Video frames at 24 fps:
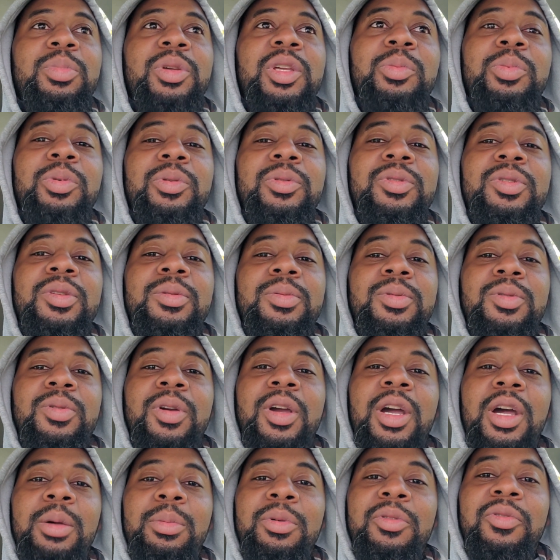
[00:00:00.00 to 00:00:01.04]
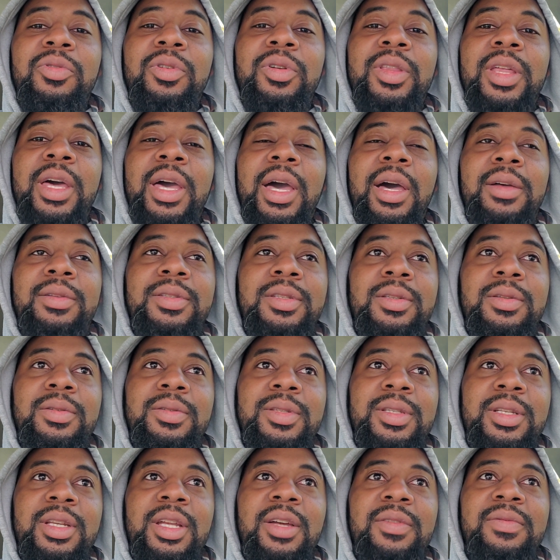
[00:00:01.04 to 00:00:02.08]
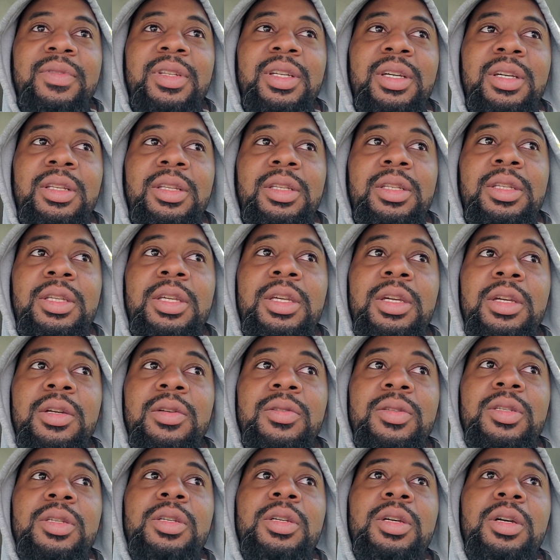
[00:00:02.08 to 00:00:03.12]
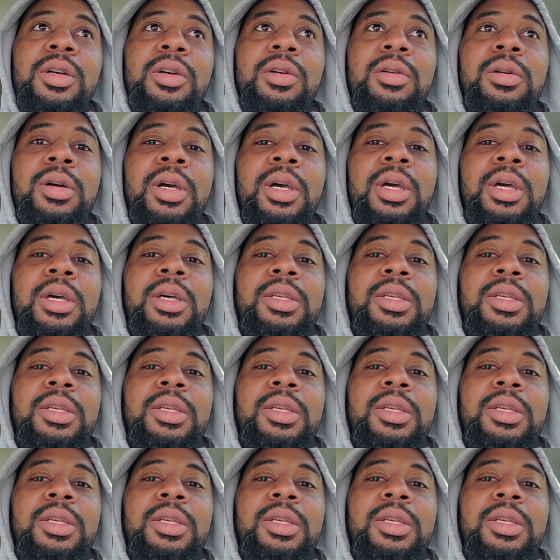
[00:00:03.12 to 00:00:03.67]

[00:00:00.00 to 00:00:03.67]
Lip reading: people subscribing for the how-tos that I've done years ago,